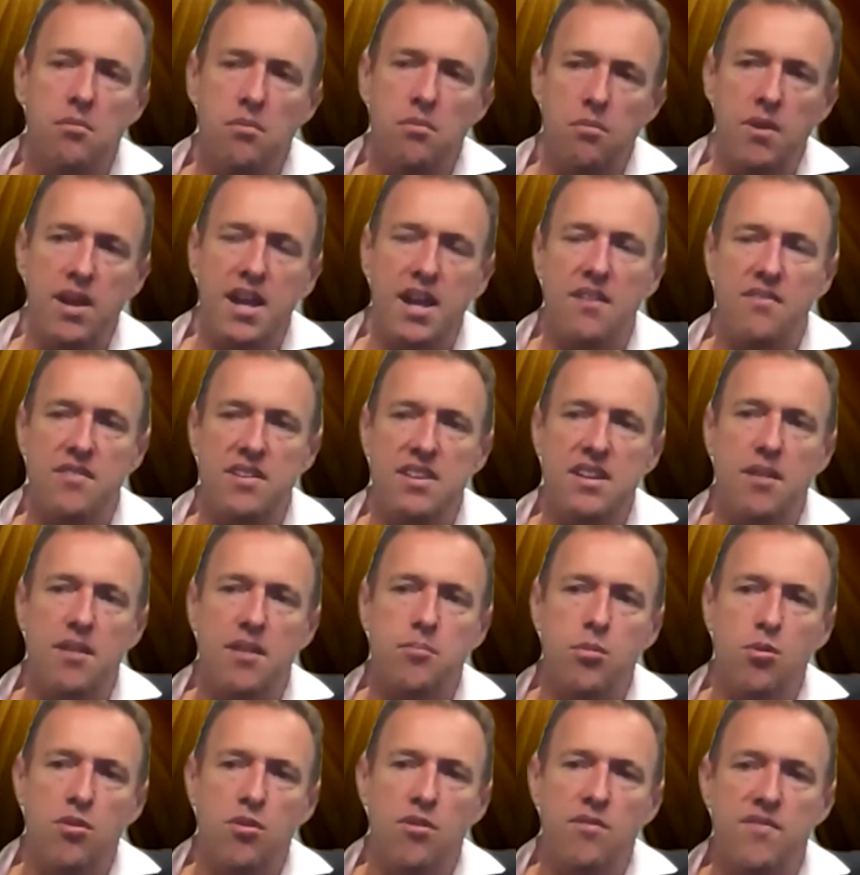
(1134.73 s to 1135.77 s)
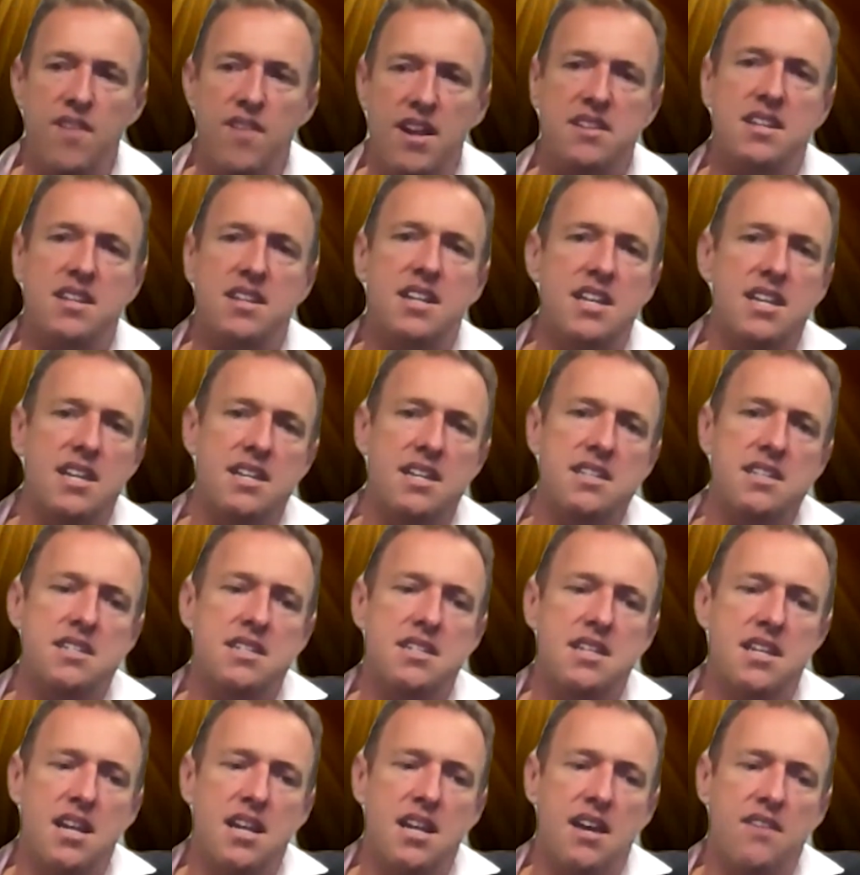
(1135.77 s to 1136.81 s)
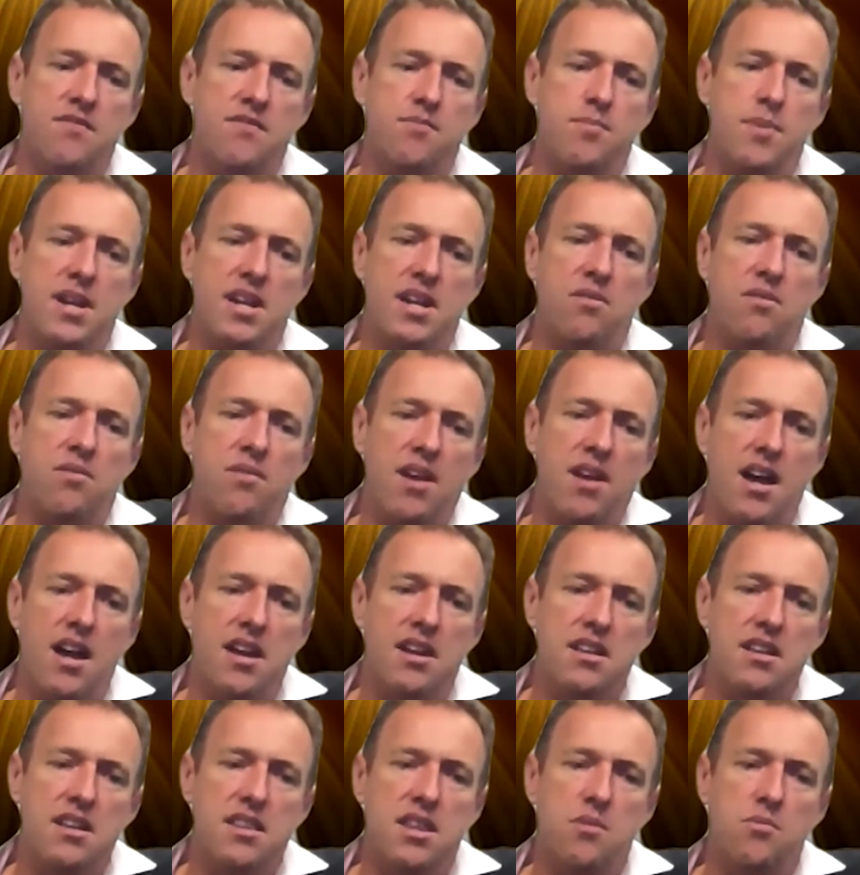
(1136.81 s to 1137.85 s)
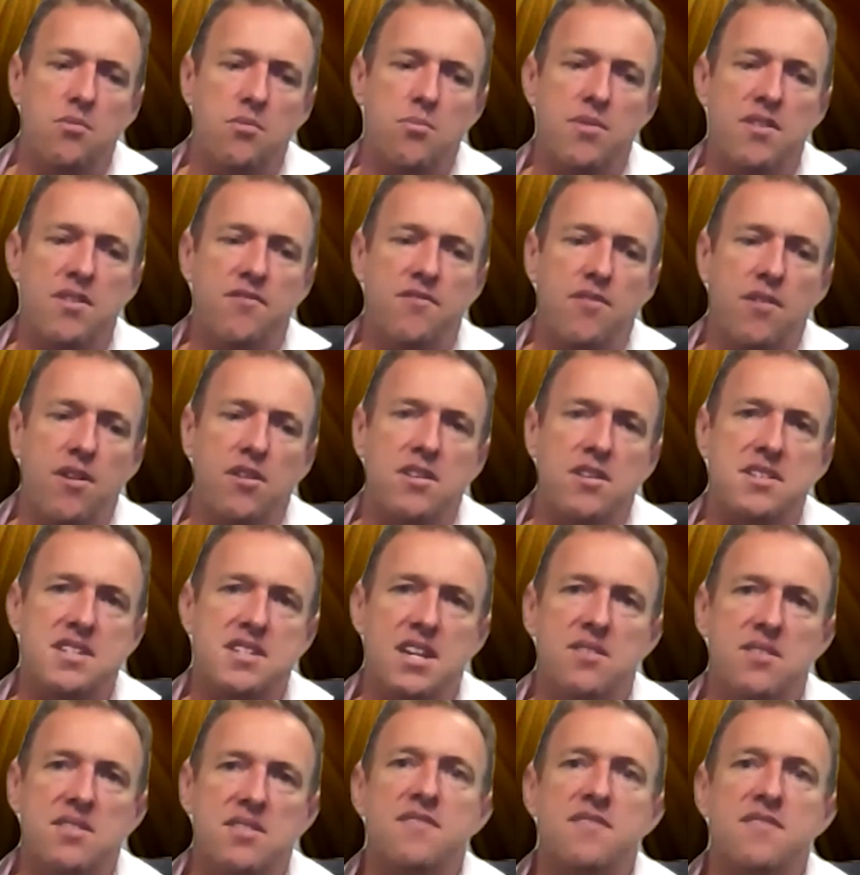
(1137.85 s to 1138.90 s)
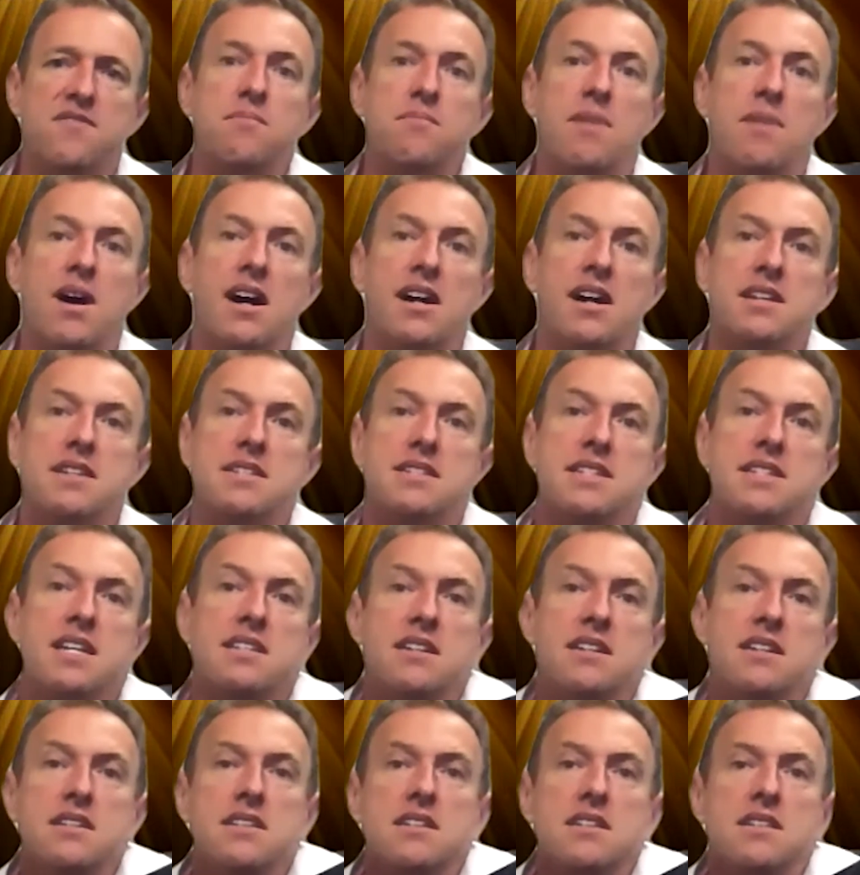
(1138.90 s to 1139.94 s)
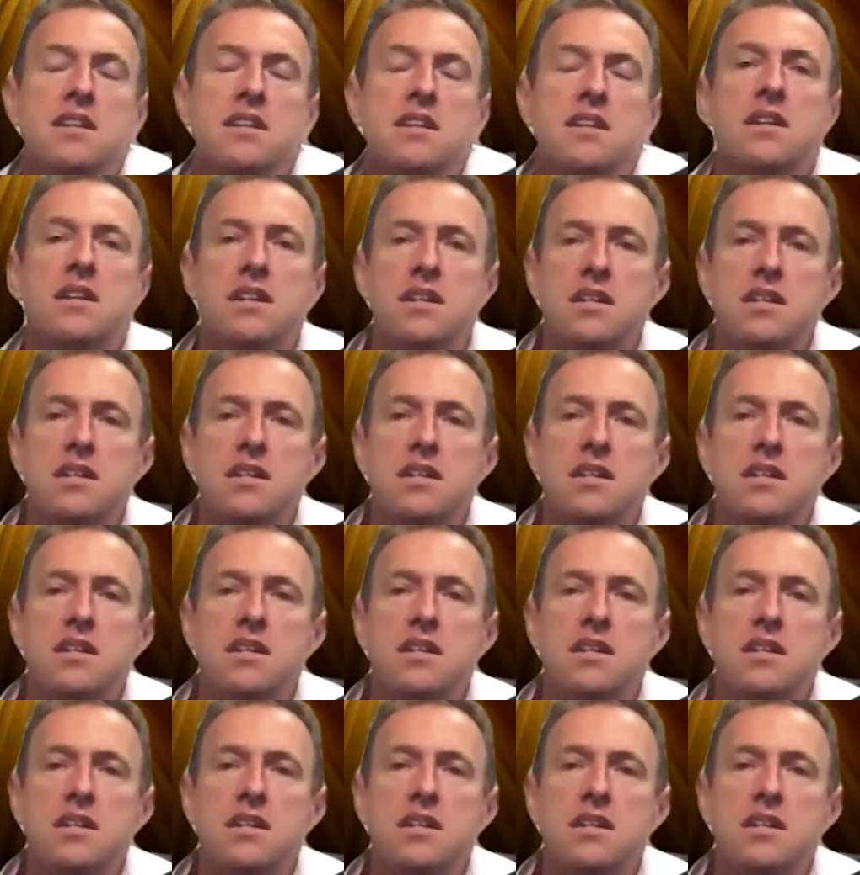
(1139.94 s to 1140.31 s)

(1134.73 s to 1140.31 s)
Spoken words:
We have a number of entities that have been created that will be focusing on different market sectors.